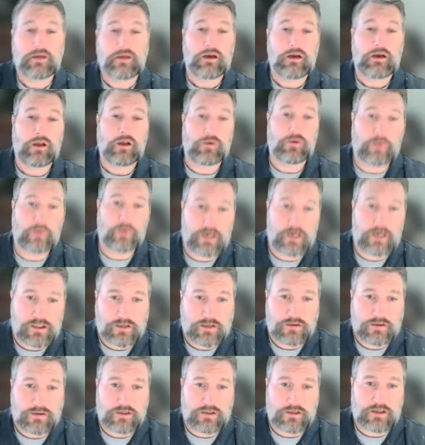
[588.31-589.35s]
Otherwise,
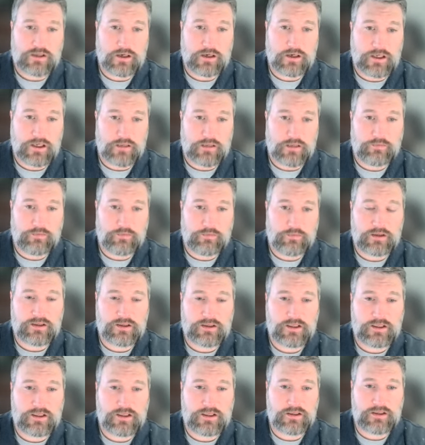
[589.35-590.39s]
you start getting
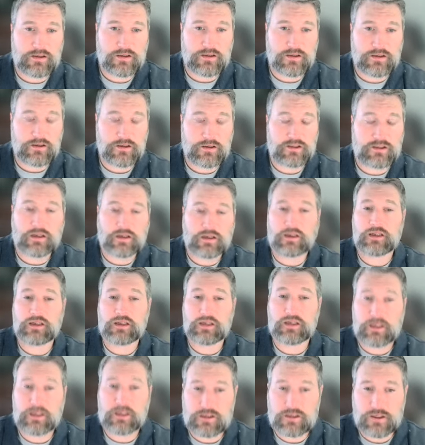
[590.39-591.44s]
penalties or you start getting
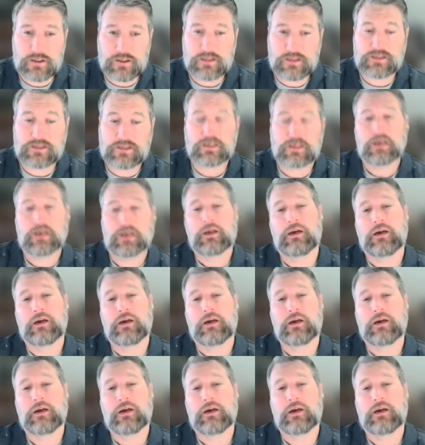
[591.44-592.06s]
interest.